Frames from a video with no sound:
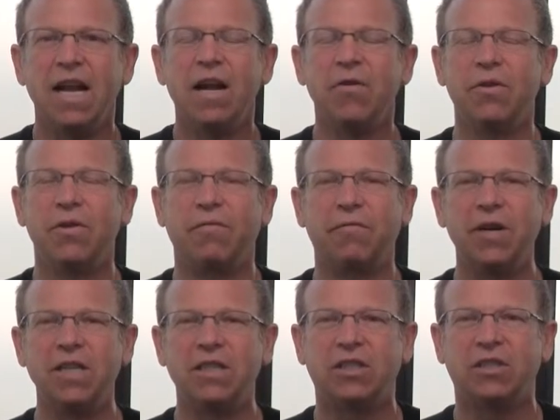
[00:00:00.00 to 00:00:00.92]
Here with your
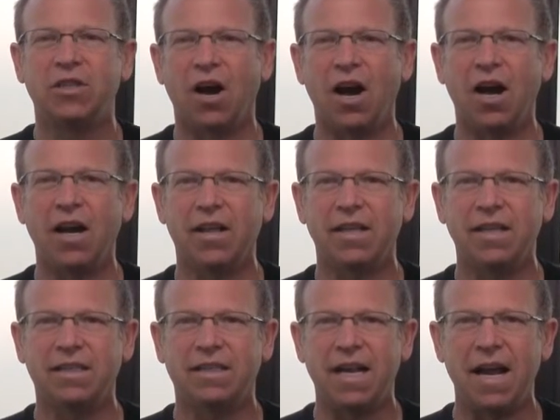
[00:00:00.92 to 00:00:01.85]
free dog of
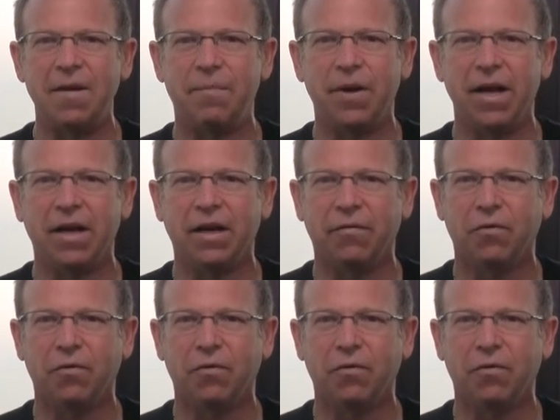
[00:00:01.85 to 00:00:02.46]
the day pick.